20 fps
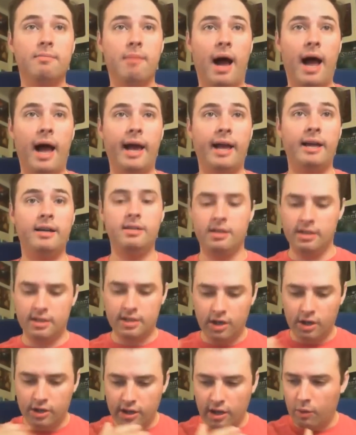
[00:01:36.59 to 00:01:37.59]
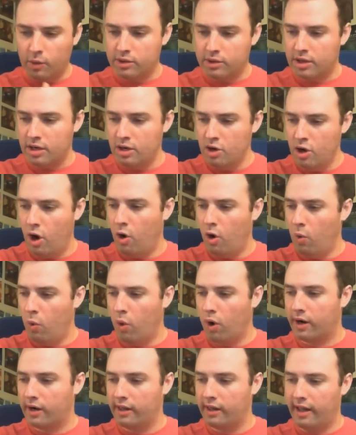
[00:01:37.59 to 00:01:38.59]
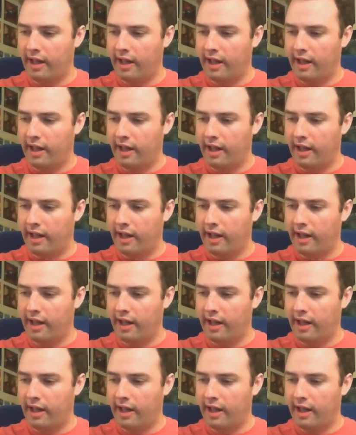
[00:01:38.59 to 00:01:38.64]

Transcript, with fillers: mined until there was no work